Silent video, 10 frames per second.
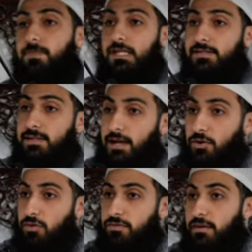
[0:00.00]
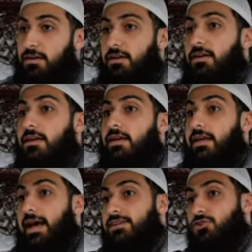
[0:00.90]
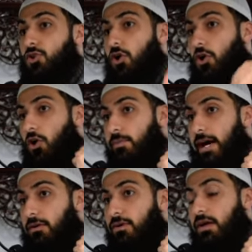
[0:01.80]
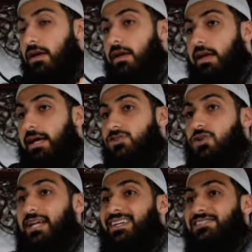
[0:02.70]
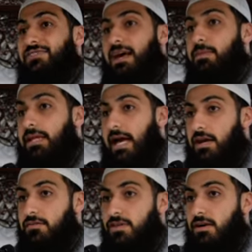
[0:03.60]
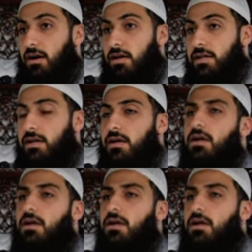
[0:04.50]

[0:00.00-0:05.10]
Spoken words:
It's not over. He has to go home now. He has to get his family out of the garden.